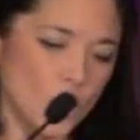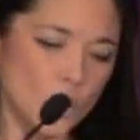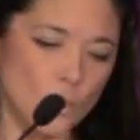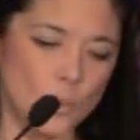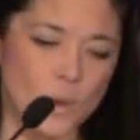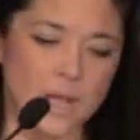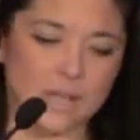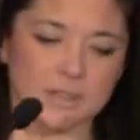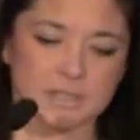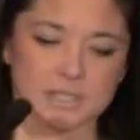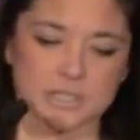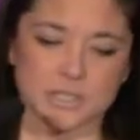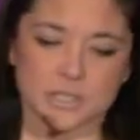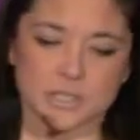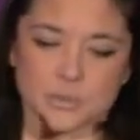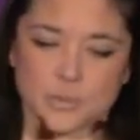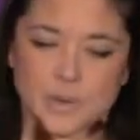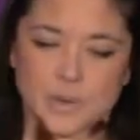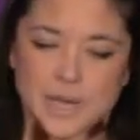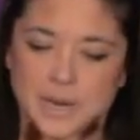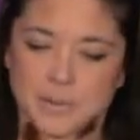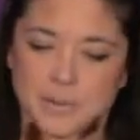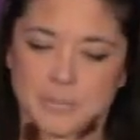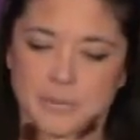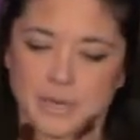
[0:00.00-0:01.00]
Well, this is
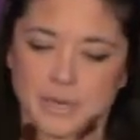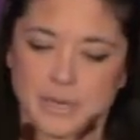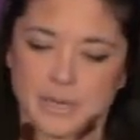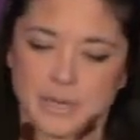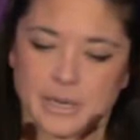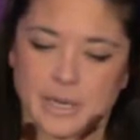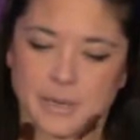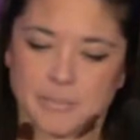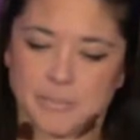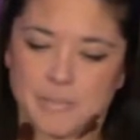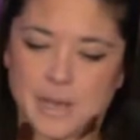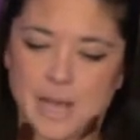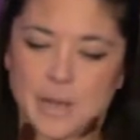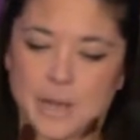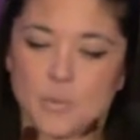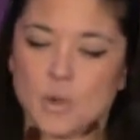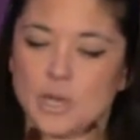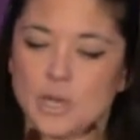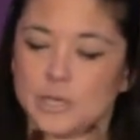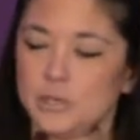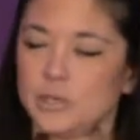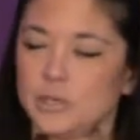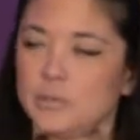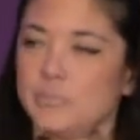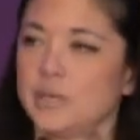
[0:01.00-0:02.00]
why I bring it up. I
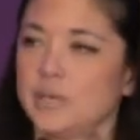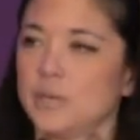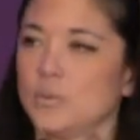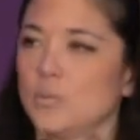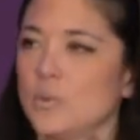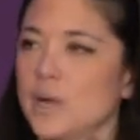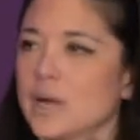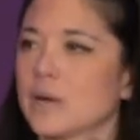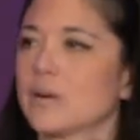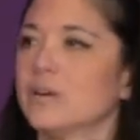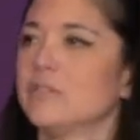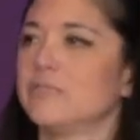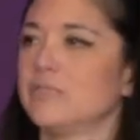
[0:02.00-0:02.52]
want you to be aware